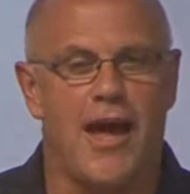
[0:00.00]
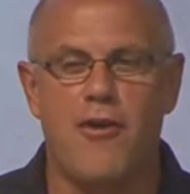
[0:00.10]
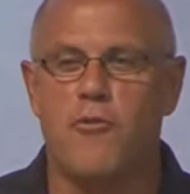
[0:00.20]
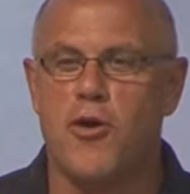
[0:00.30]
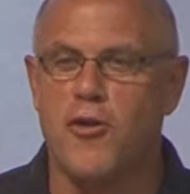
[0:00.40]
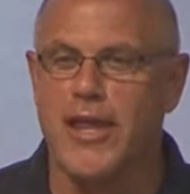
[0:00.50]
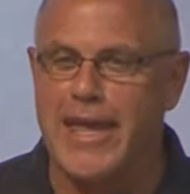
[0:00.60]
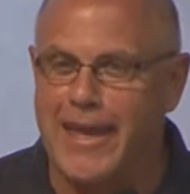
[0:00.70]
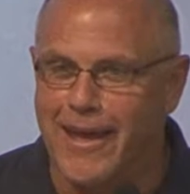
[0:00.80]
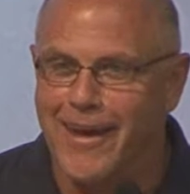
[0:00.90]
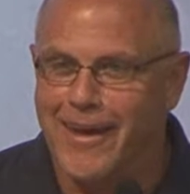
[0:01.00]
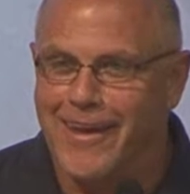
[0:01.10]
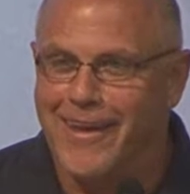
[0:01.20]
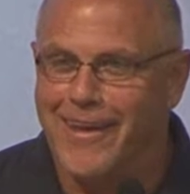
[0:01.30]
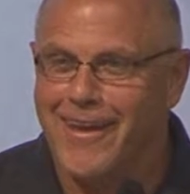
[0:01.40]
Yeah, unruly.
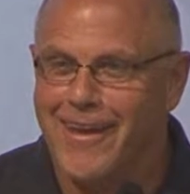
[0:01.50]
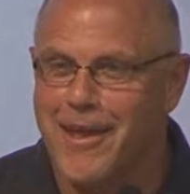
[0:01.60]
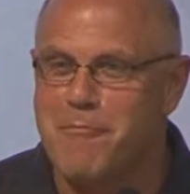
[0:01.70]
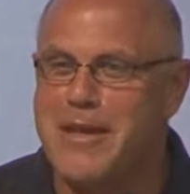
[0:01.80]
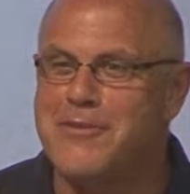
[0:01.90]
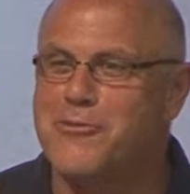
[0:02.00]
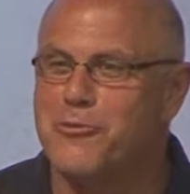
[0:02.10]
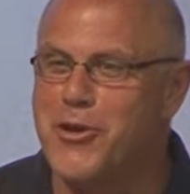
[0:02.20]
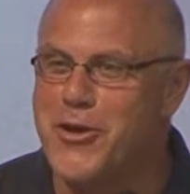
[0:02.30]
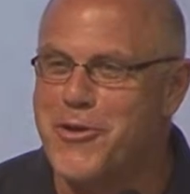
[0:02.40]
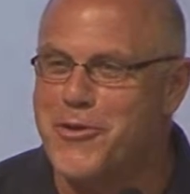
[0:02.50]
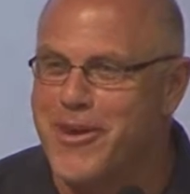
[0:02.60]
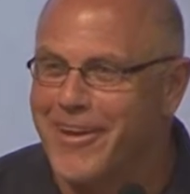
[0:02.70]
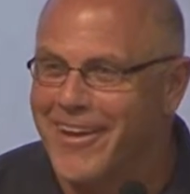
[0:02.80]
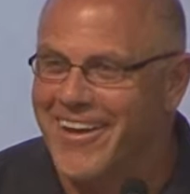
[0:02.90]
It means
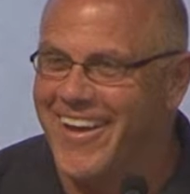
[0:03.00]
rude.